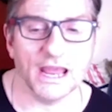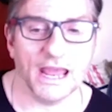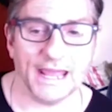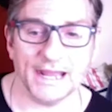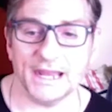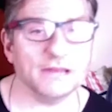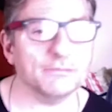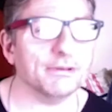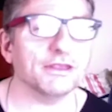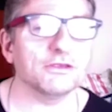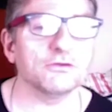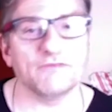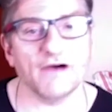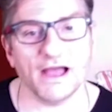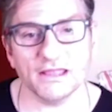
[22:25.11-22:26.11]
And anybody who
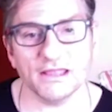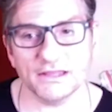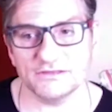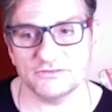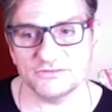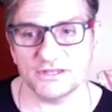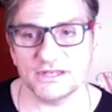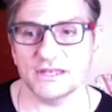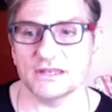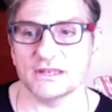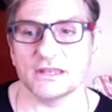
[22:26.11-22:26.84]
violates it,